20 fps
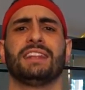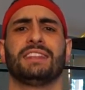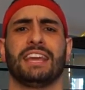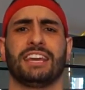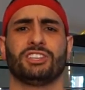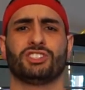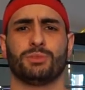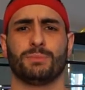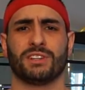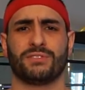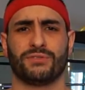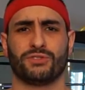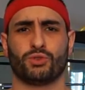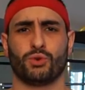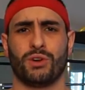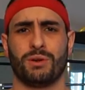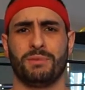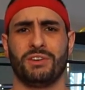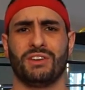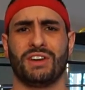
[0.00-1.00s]
Thank you so much for
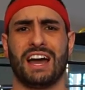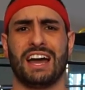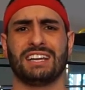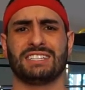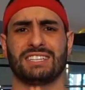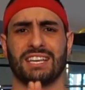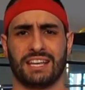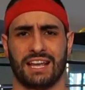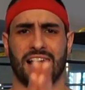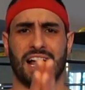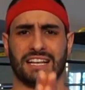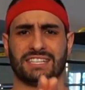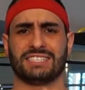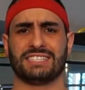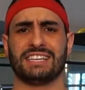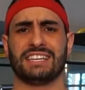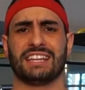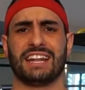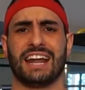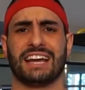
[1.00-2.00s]
joining me, you guys. I'll
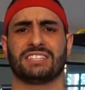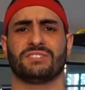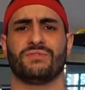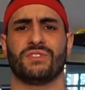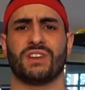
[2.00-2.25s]
see you in the next